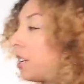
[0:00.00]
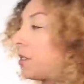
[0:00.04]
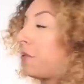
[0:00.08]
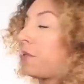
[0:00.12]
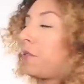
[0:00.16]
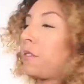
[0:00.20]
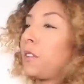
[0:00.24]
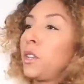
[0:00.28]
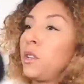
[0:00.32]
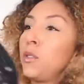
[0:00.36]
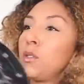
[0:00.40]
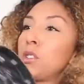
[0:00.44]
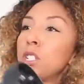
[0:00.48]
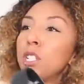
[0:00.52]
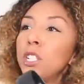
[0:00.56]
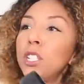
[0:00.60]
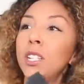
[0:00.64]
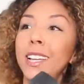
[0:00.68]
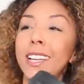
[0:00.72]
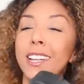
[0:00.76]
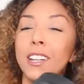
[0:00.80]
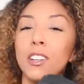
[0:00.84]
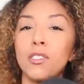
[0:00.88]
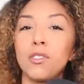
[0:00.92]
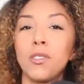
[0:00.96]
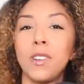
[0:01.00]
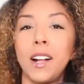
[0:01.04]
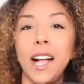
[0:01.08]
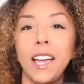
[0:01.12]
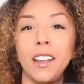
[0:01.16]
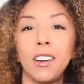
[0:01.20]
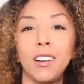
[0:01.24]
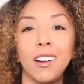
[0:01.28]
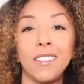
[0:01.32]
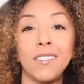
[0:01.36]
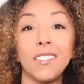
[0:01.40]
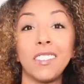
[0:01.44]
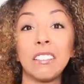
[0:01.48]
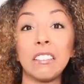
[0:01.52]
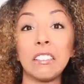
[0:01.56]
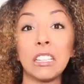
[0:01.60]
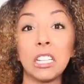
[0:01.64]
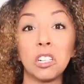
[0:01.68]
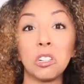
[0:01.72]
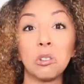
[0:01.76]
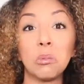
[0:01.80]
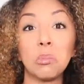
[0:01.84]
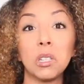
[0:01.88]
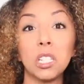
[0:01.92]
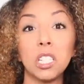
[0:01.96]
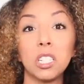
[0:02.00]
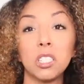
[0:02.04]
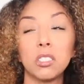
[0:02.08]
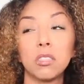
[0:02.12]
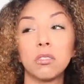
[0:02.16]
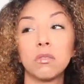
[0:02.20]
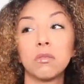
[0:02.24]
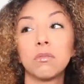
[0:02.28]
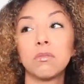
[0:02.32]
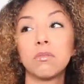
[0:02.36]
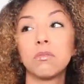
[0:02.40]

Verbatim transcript: diffuser and dry it off a little bit.